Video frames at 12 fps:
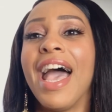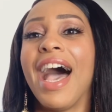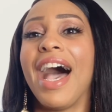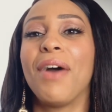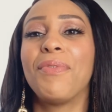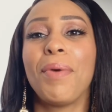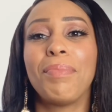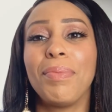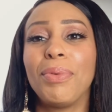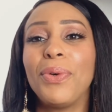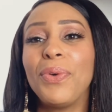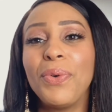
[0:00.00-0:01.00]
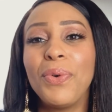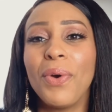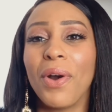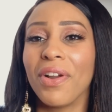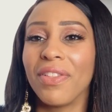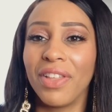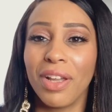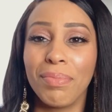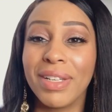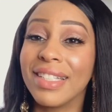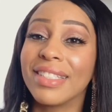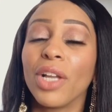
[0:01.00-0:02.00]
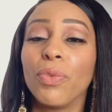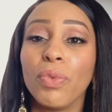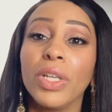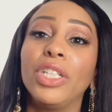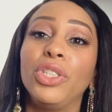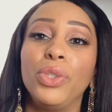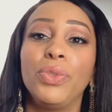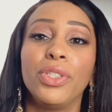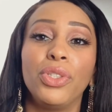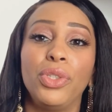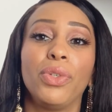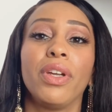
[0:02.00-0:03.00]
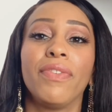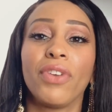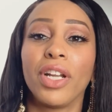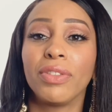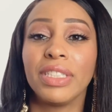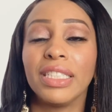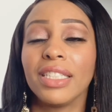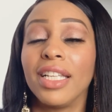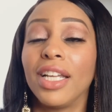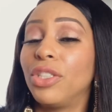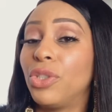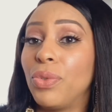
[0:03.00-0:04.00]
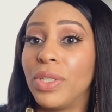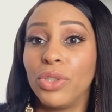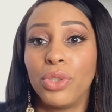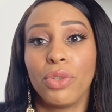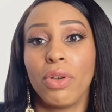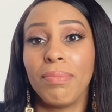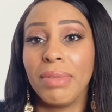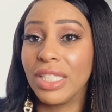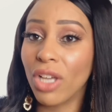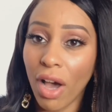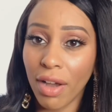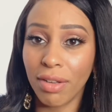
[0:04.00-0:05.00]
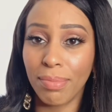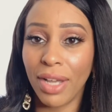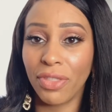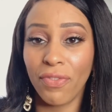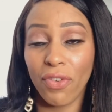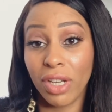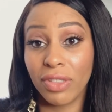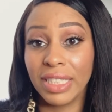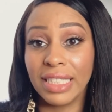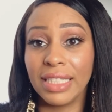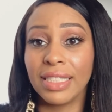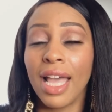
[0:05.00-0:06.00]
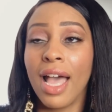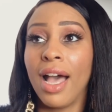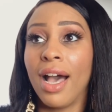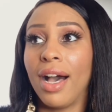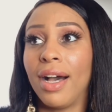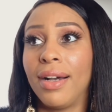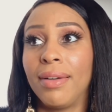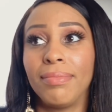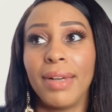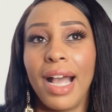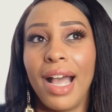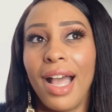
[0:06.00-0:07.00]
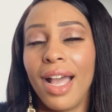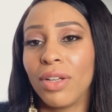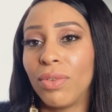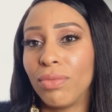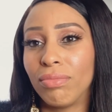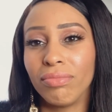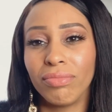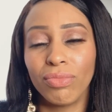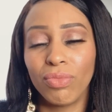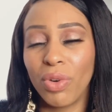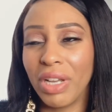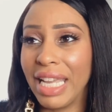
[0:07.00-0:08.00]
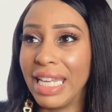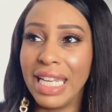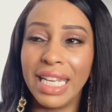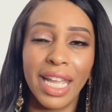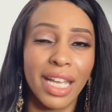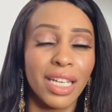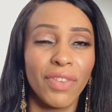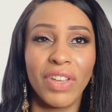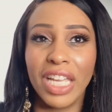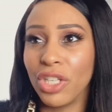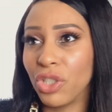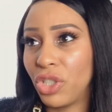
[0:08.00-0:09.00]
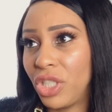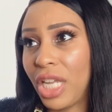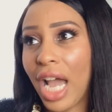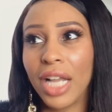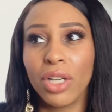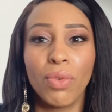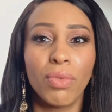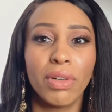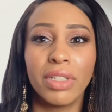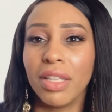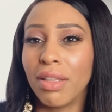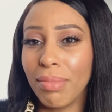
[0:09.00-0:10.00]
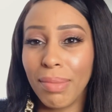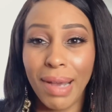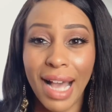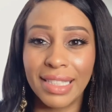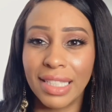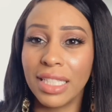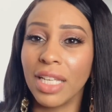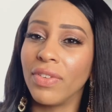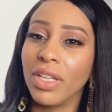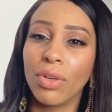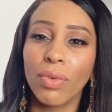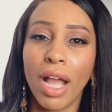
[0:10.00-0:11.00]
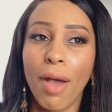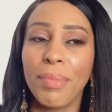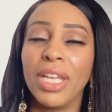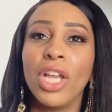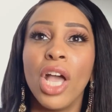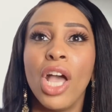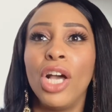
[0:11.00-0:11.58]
I want people who are there because they really do enjoy fragrances and they do enjoy me talking about the fragrances. Um, I don't want any negative energy. I don't want nothing but positivity around me.